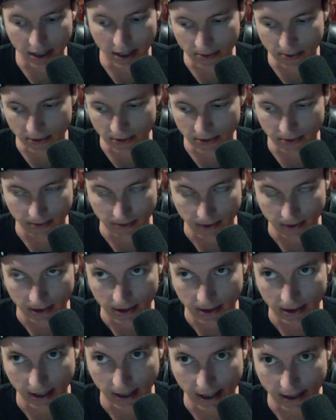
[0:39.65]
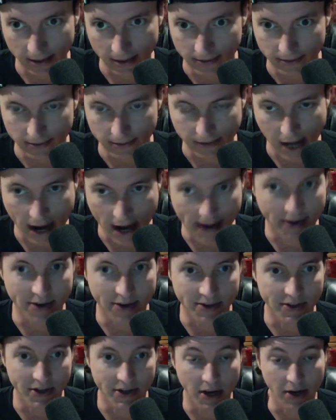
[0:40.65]
He was like nine
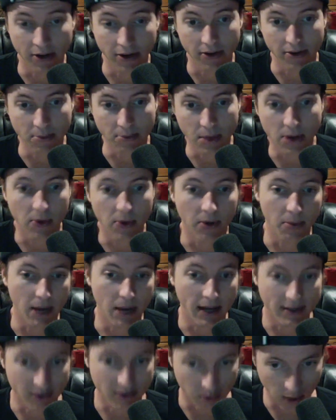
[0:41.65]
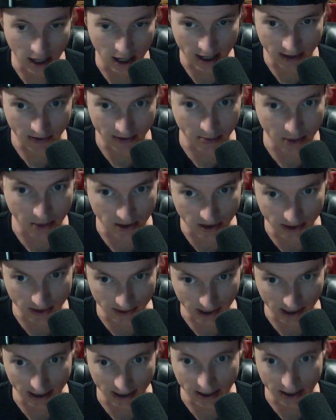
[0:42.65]
years younger than me when he passed away, and his music's
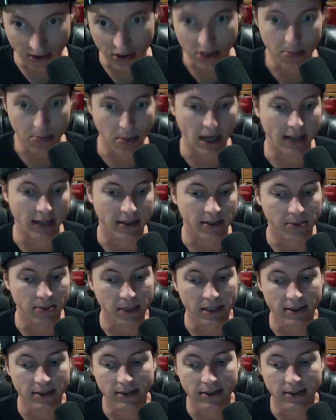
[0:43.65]
had a huge impact on me.